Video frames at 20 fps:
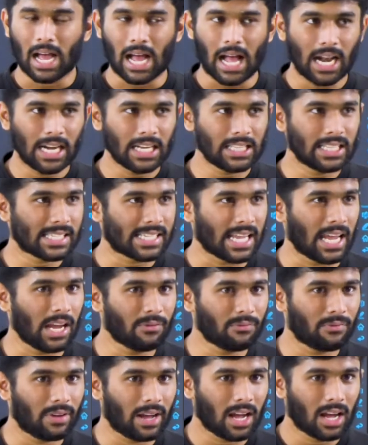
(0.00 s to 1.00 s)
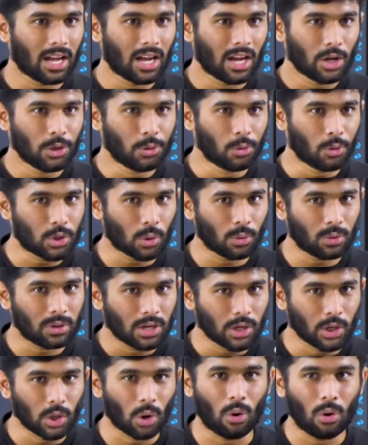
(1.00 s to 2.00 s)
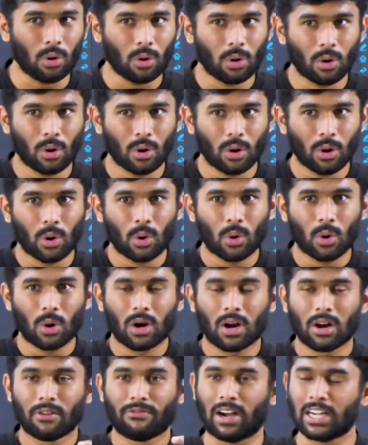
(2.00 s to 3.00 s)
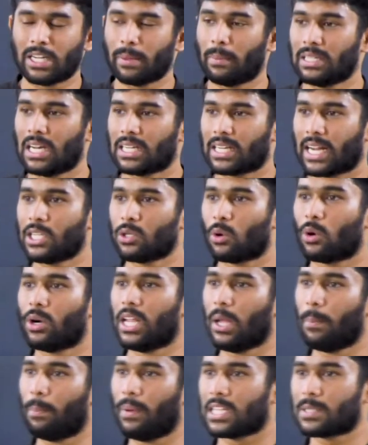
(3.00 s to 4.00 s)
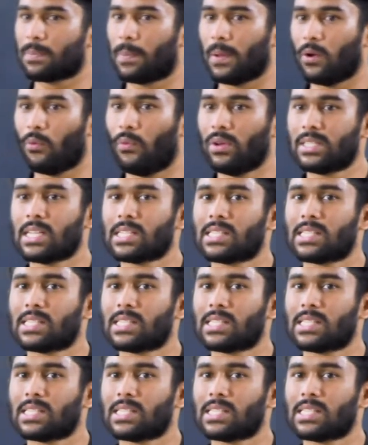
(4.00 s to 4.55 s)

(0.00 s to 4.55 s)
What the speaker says: And in the same way, you should know fundamental right or DPSP, which